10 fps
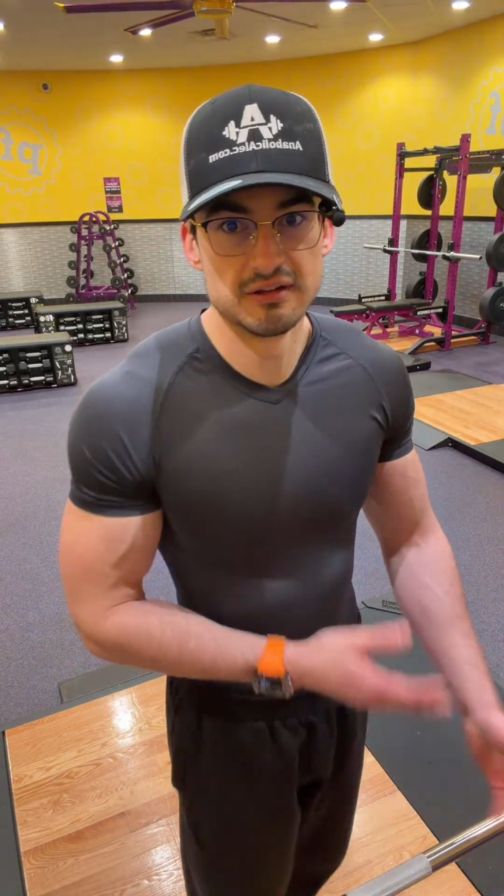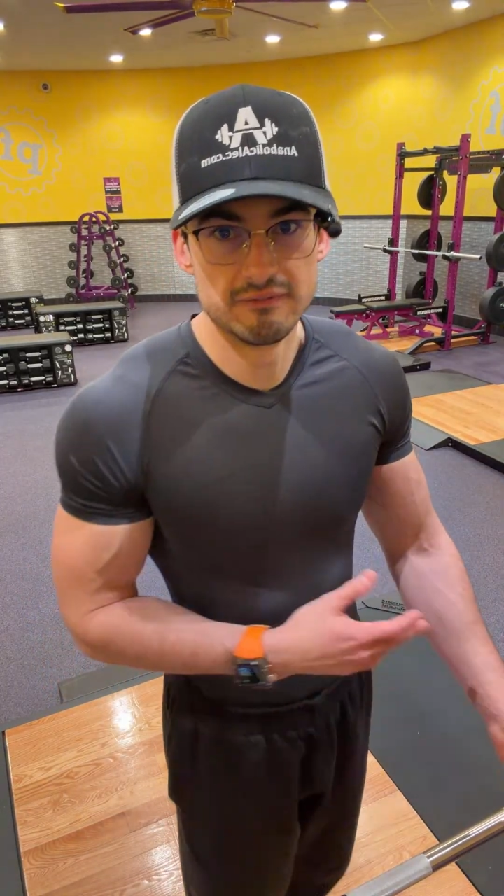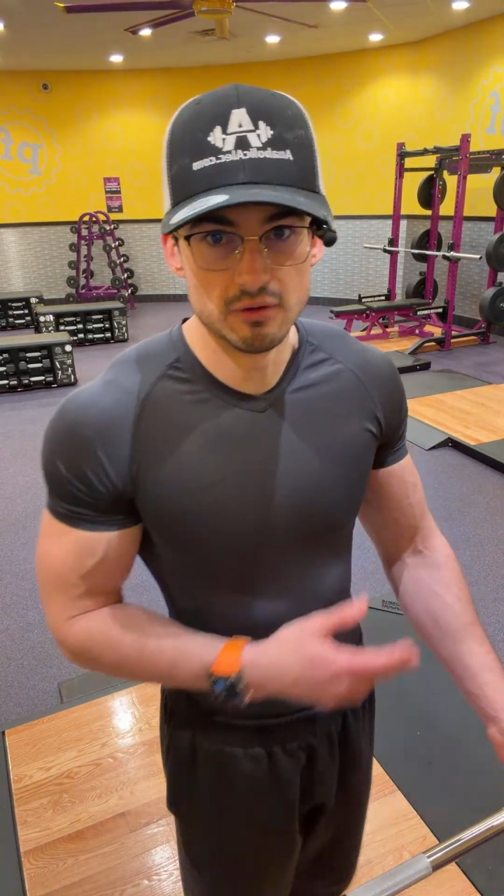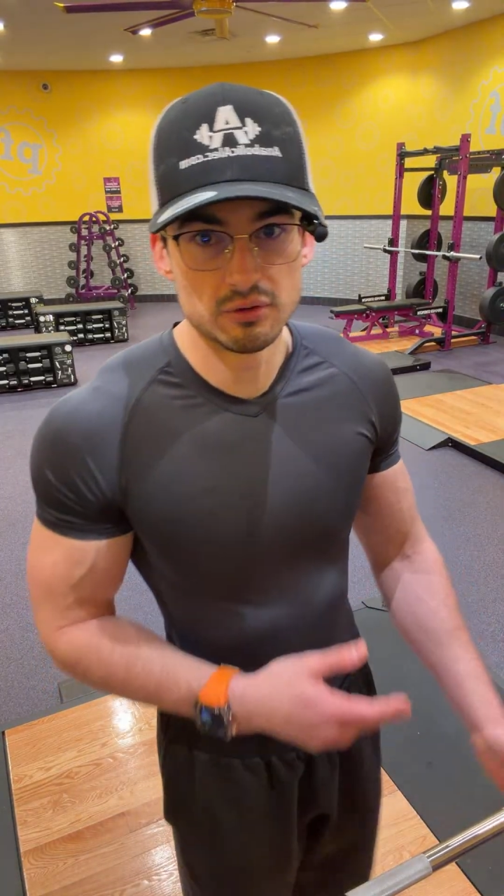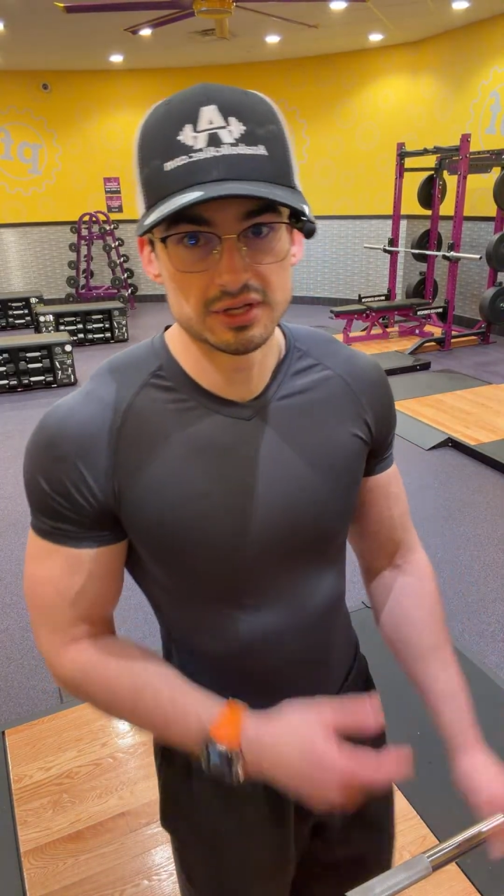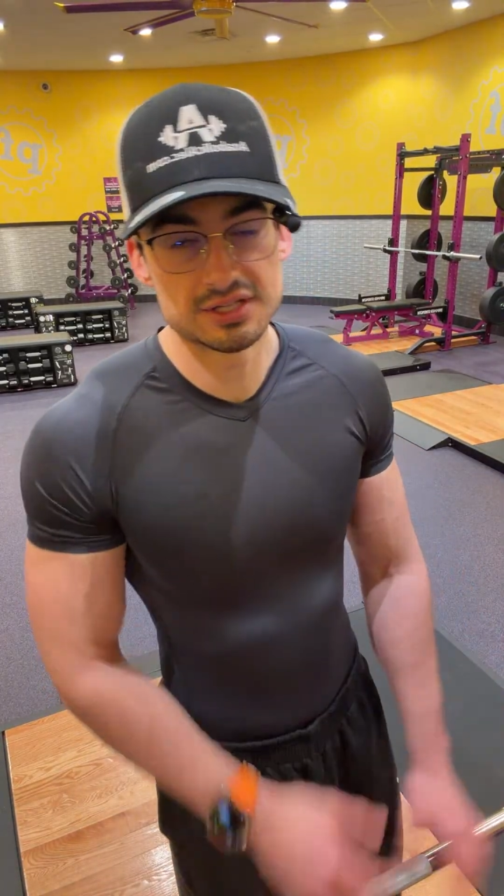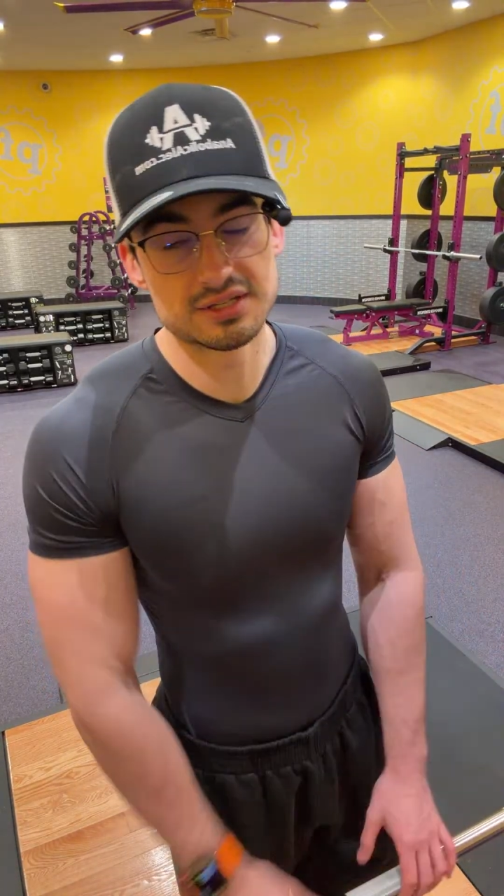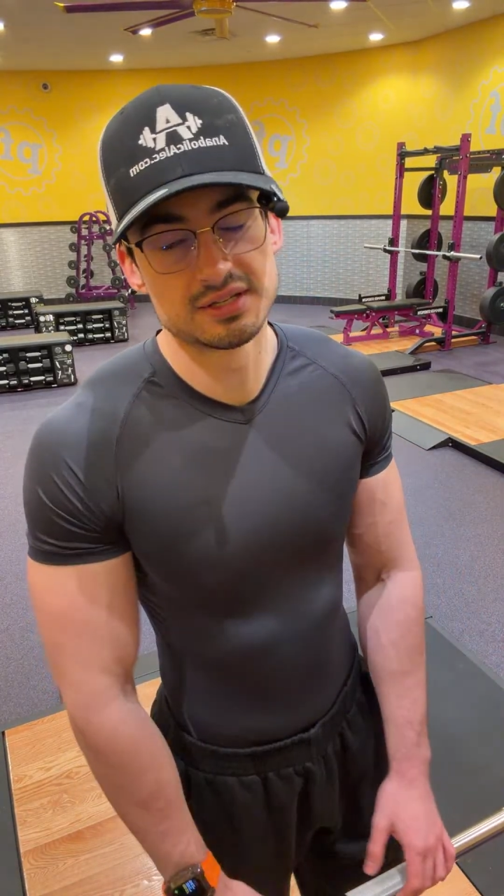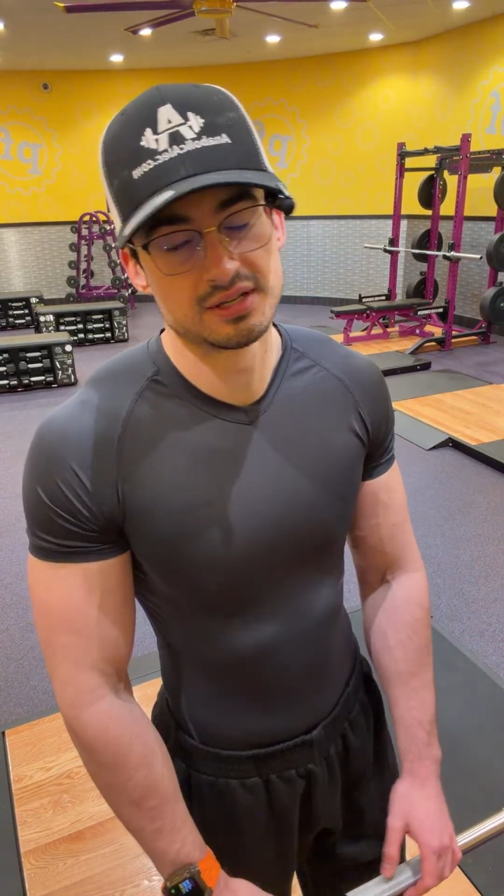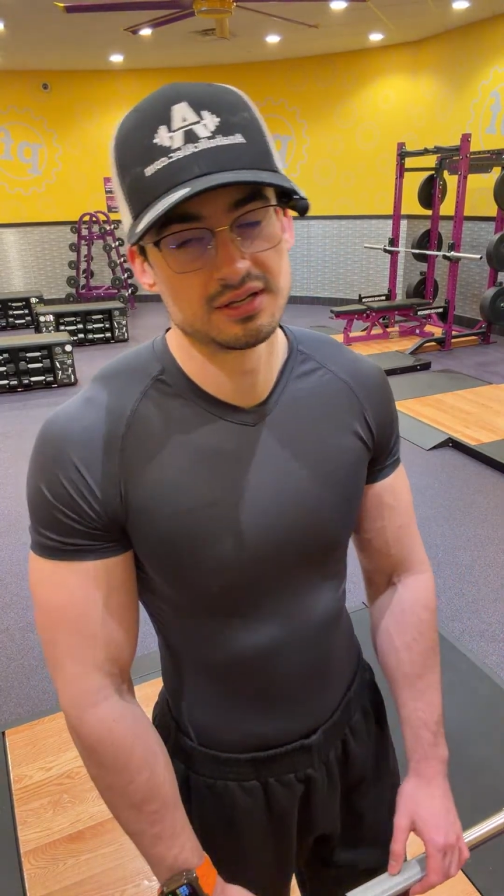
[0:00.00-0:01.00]

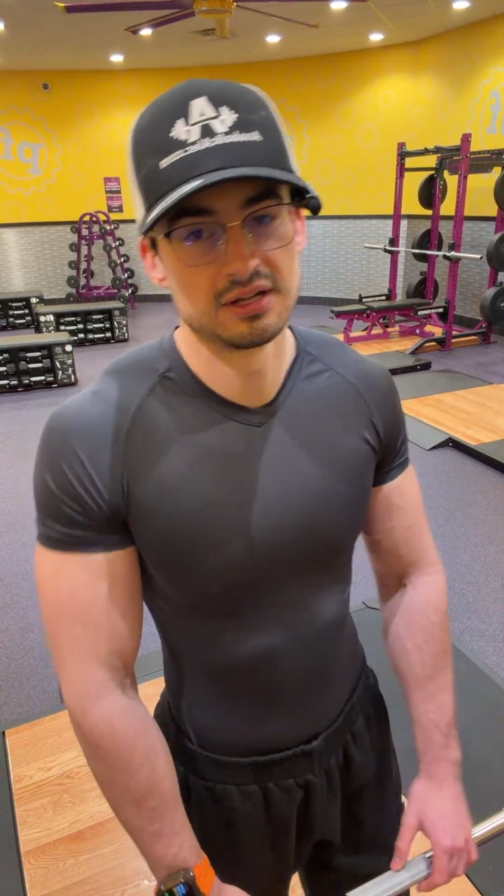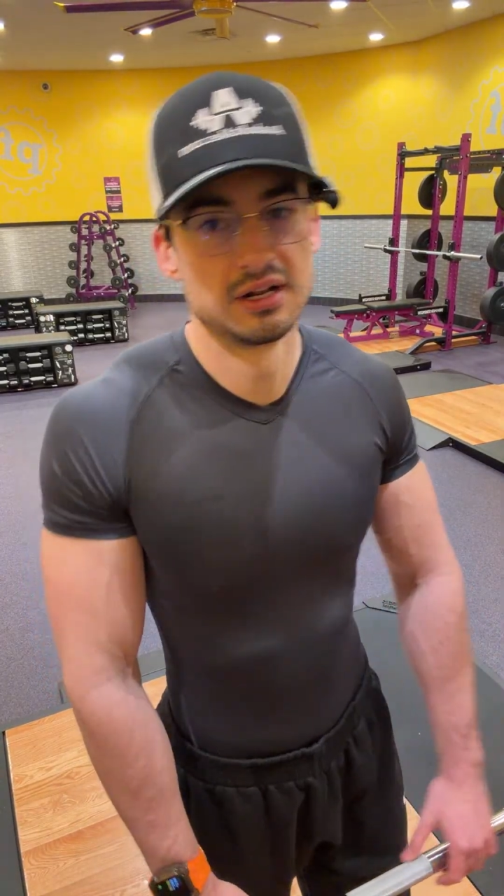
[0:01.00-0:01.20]
focused.